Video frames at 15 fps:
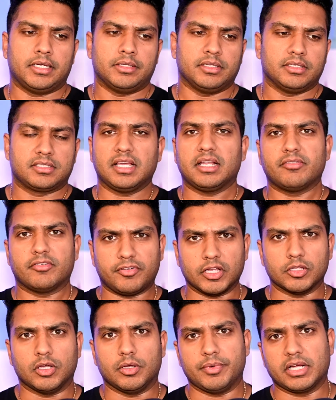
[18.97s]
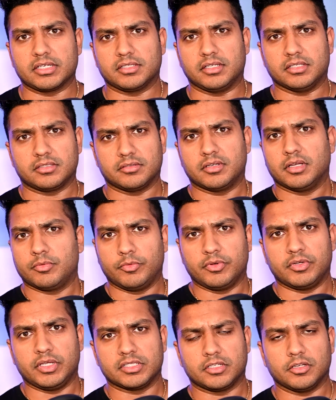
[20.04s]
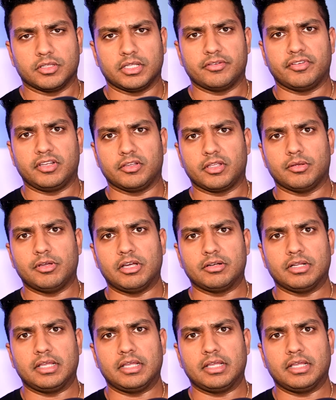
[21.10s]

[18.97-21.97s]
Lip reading: It's kind of a follow-up, actually. It's a couple of weeks ago that a video came out,